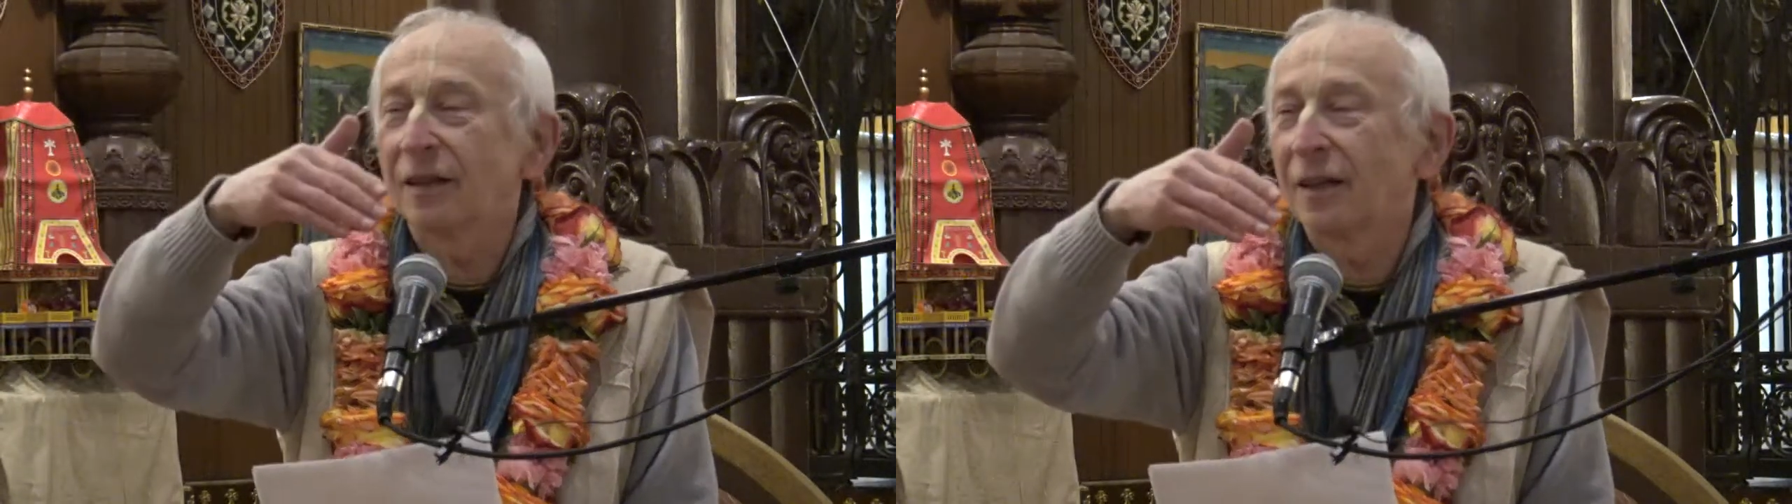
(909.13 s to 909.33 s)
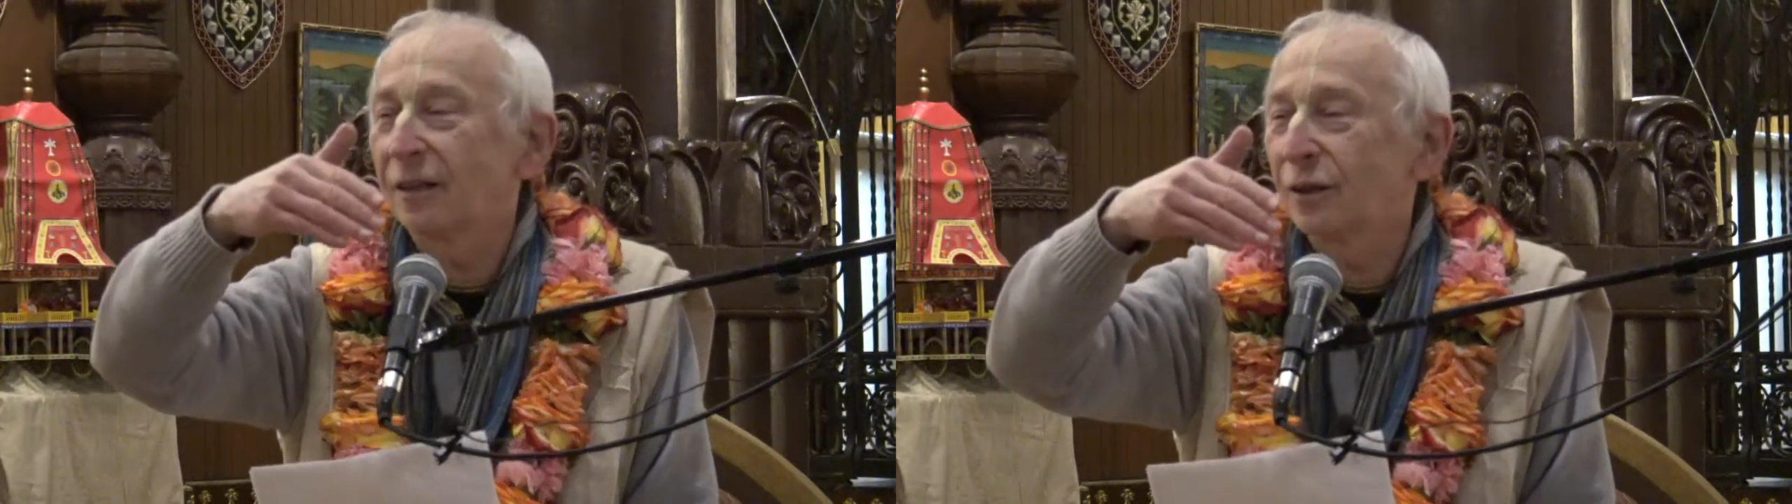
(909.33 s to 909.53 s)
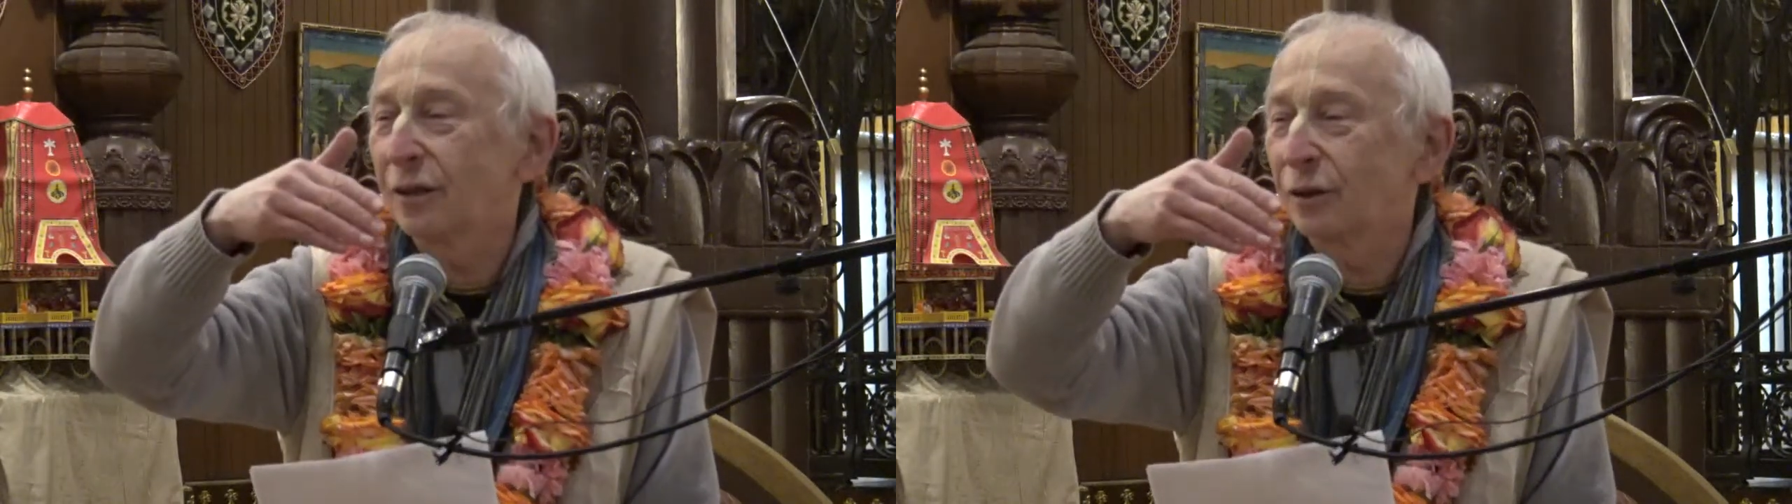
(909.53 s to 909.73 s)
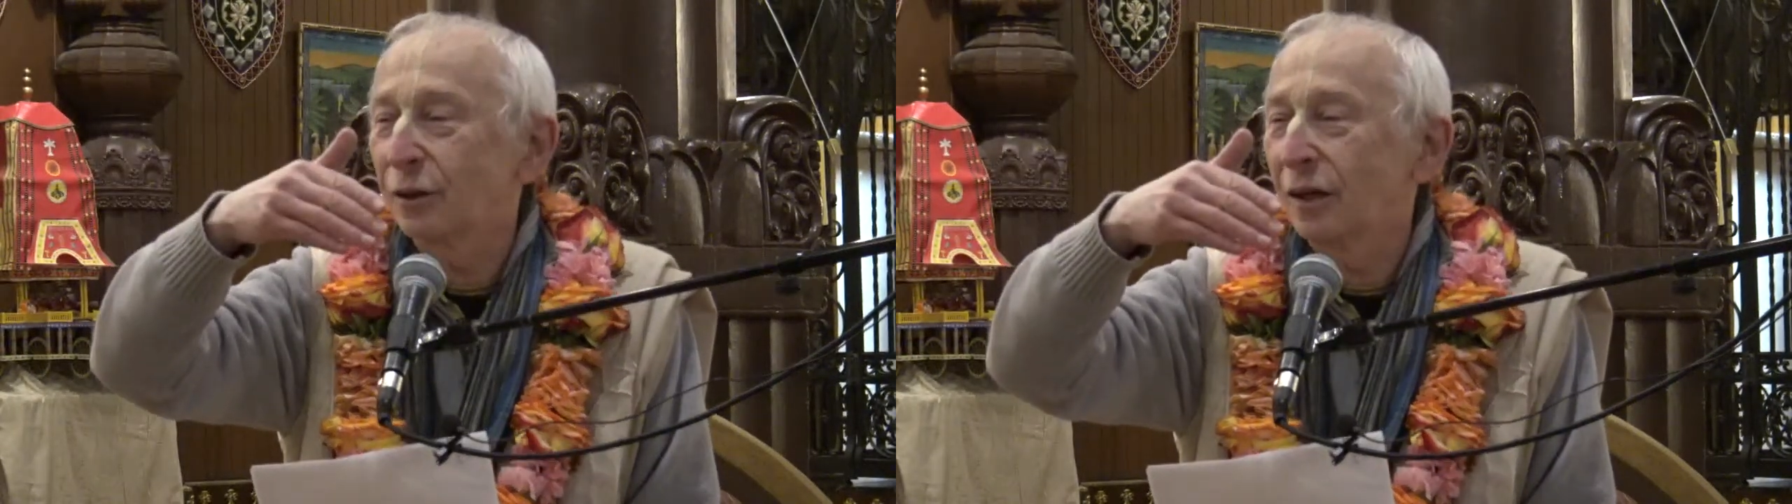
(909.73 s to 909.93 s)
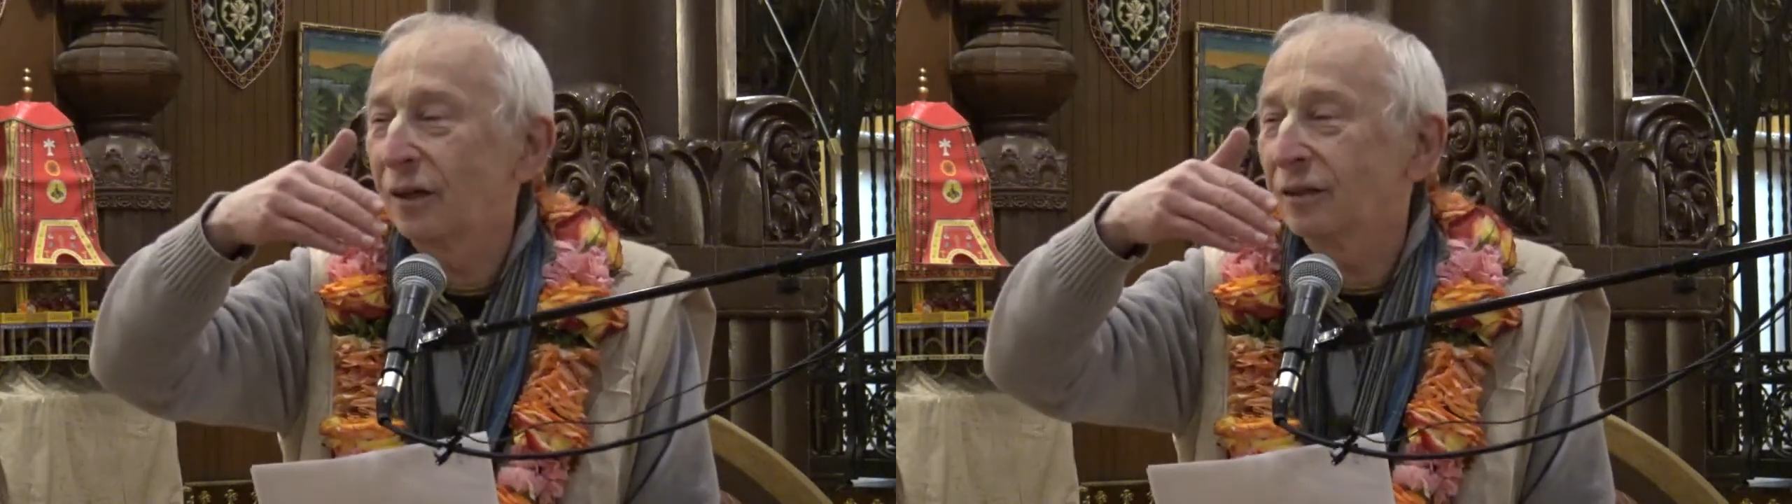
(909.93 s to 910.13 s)
and
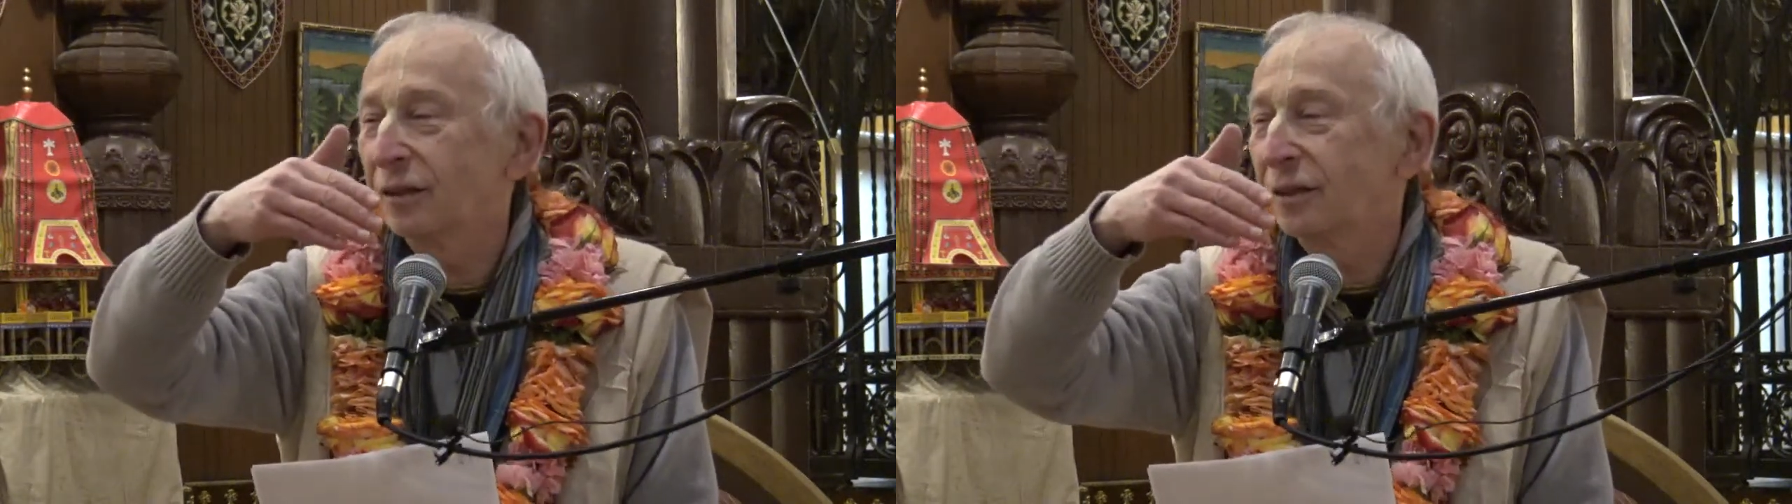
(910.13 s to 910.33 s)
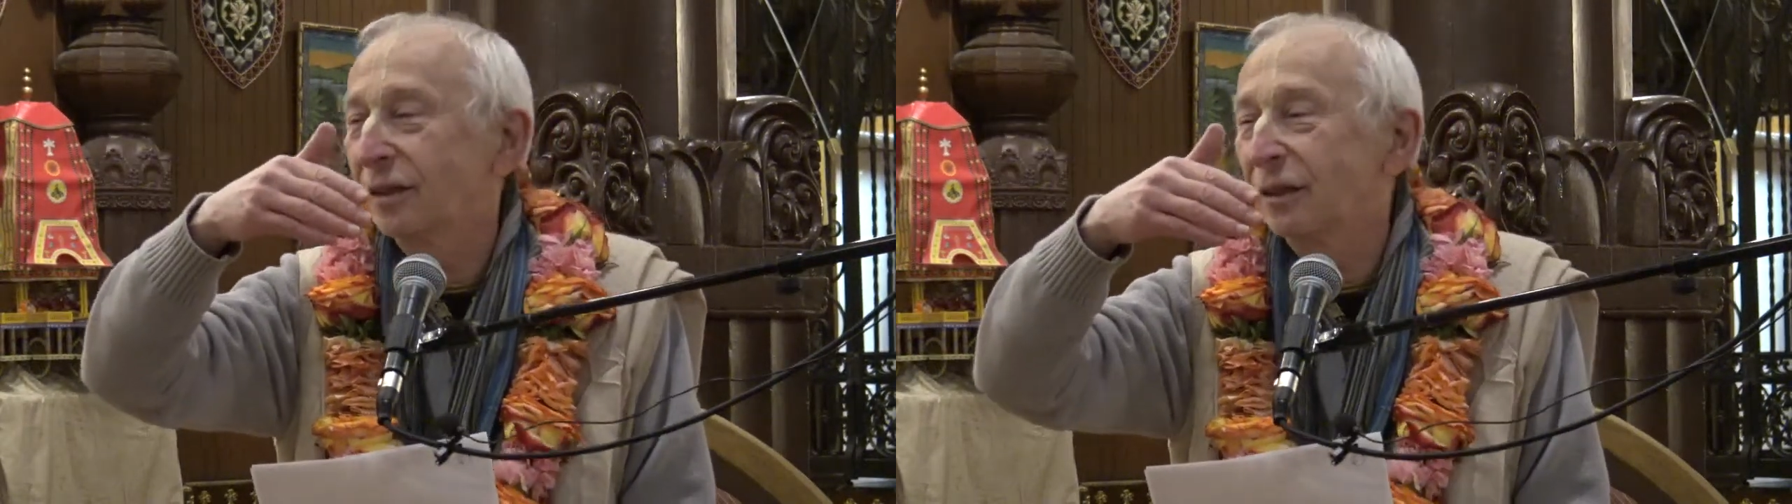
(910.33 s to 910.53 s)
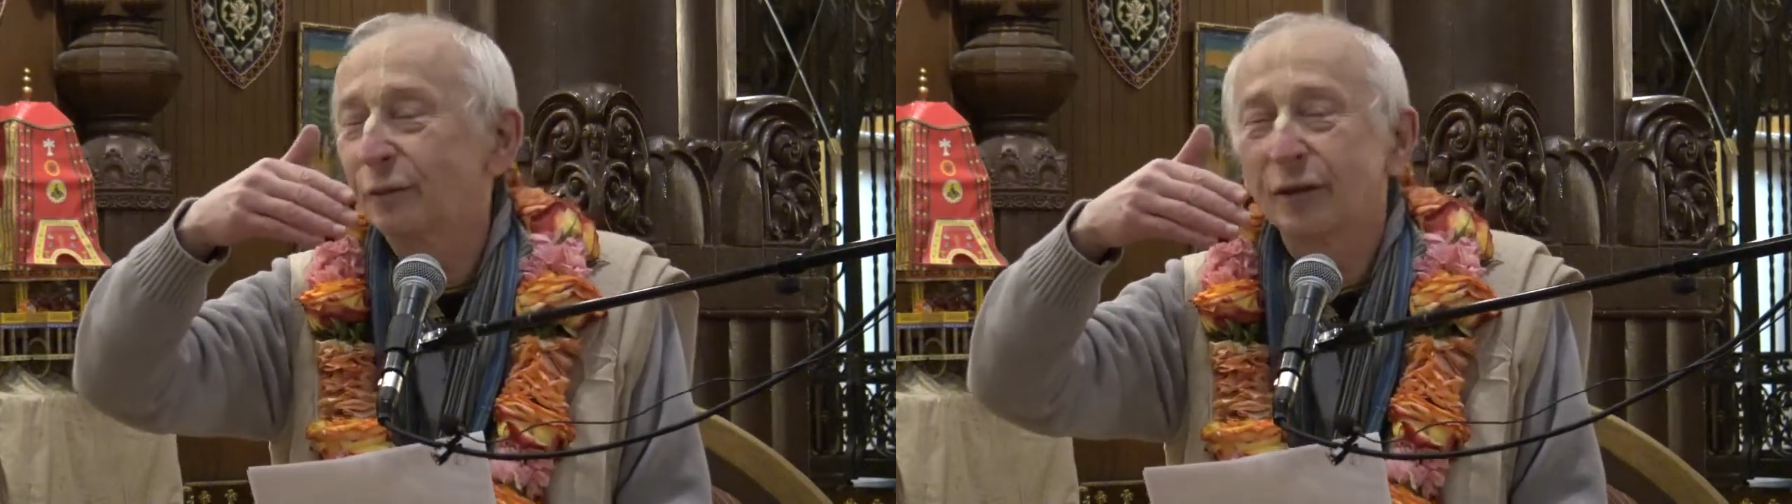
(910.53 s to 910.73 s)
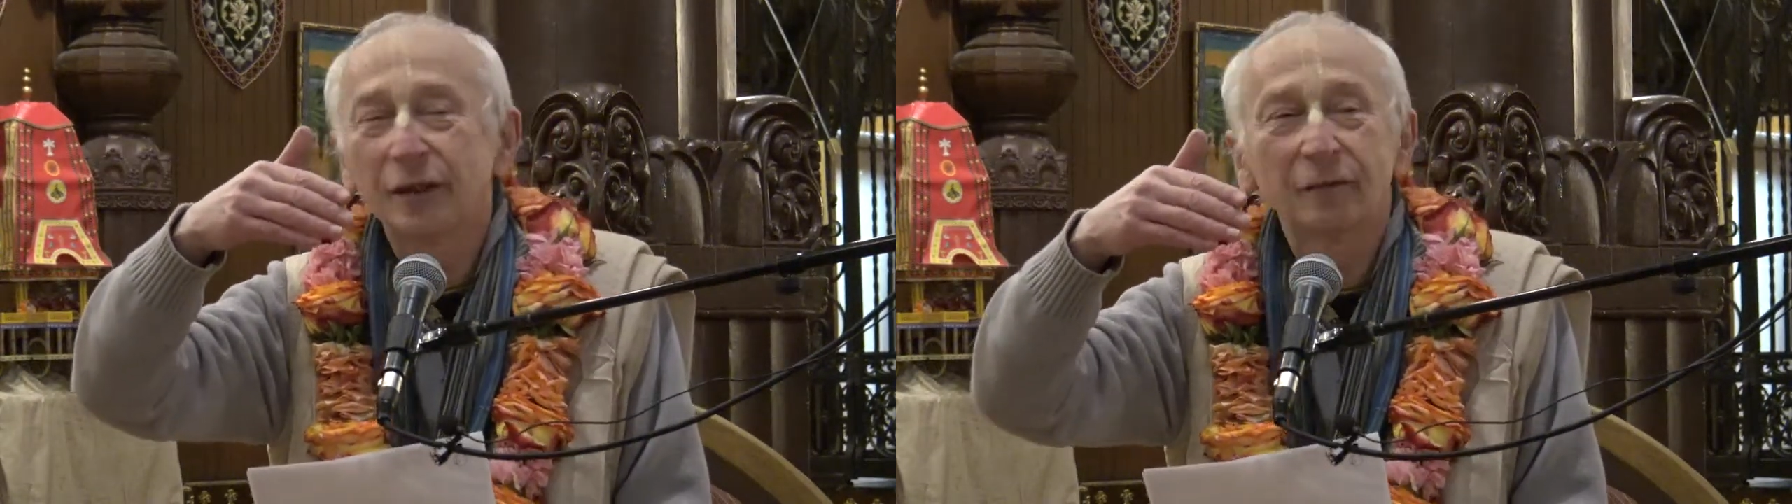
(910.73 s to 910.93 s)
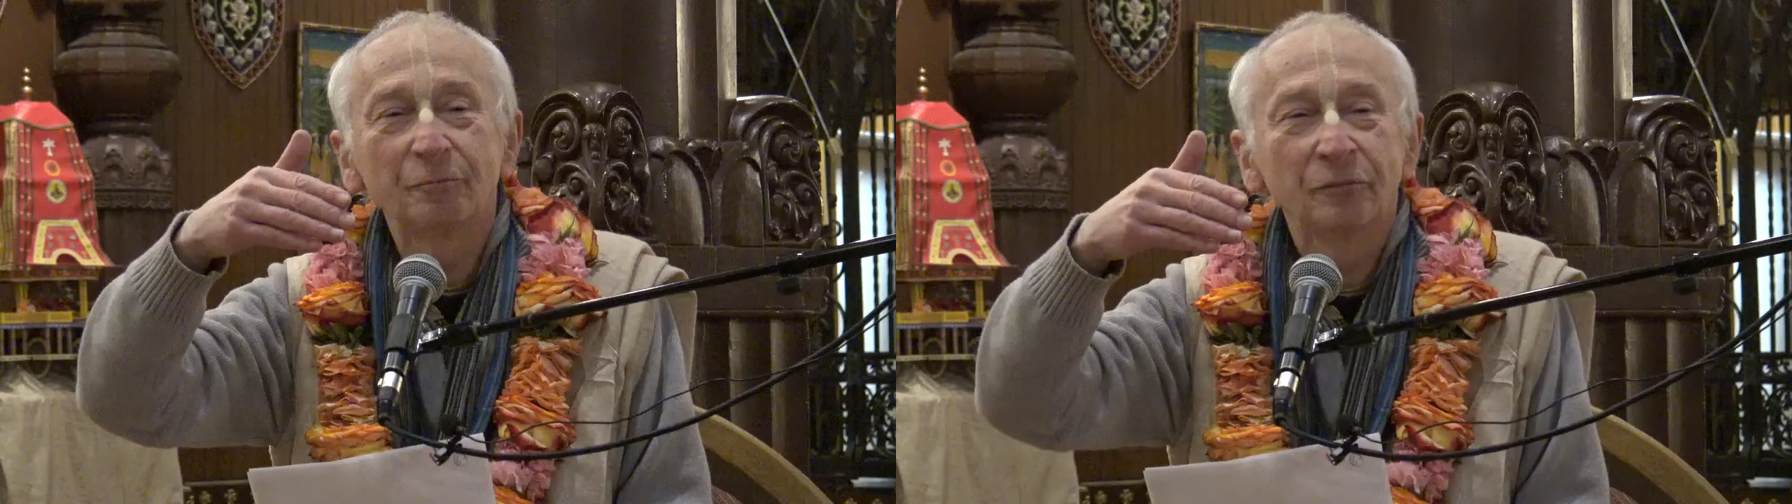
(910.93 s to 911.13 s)
the infinite.